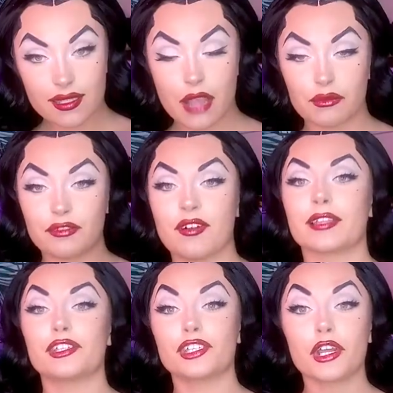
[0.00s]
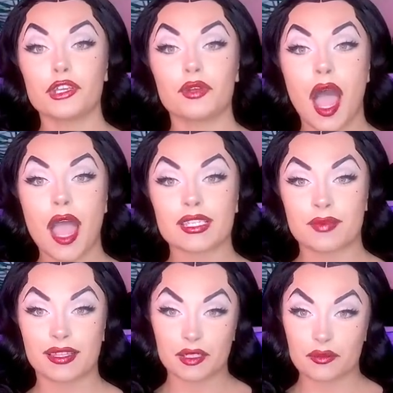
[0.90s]
I will finally show you guys
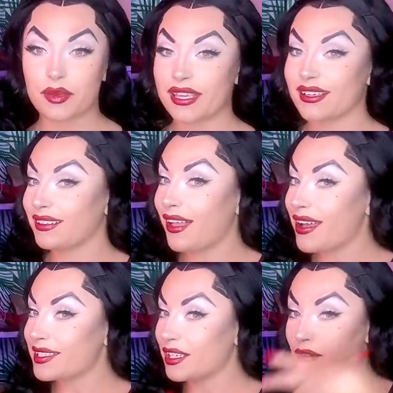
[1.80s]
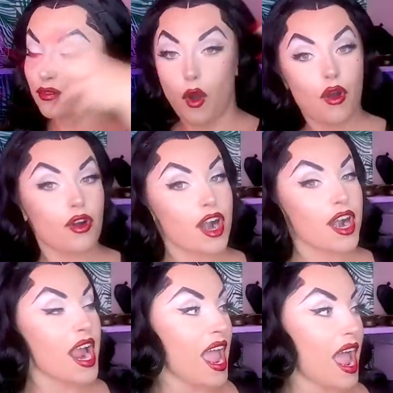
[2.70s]
my little pink closet of
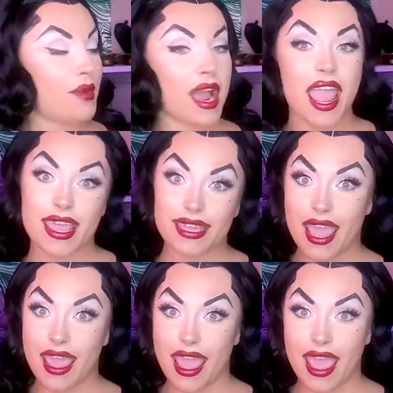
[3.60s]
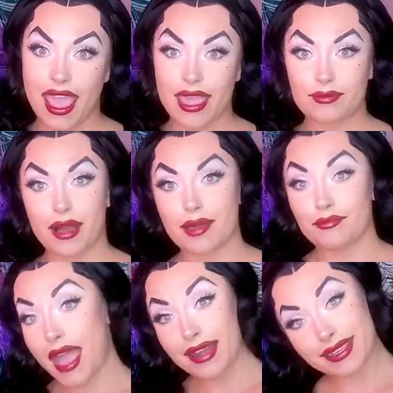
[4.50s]
horror, my AKA my
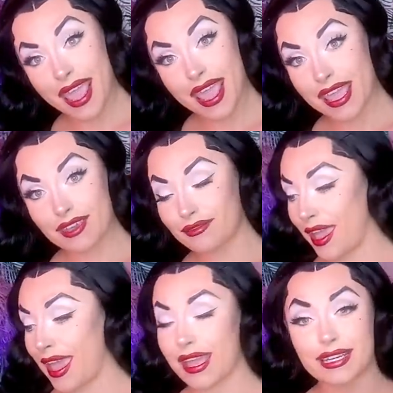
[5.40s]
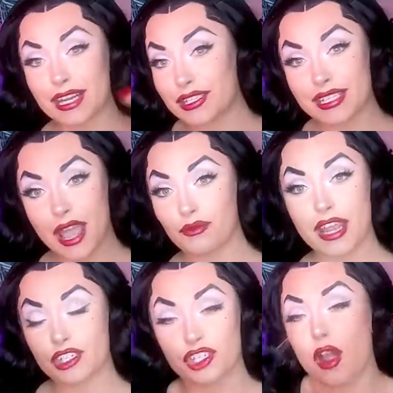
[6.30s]
bat cave, and I just can't wait to show.